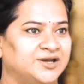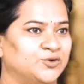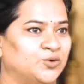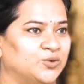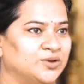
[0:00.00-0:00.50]

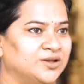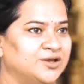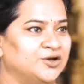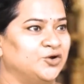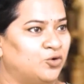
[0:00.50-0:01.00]
No.
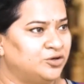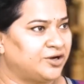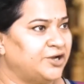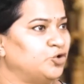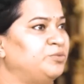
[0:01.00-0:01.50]
Don't
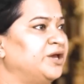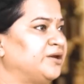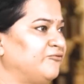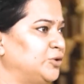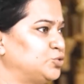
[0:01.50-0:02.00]
try to be a
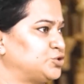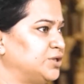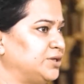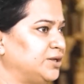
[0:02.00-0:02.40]
revolutionary.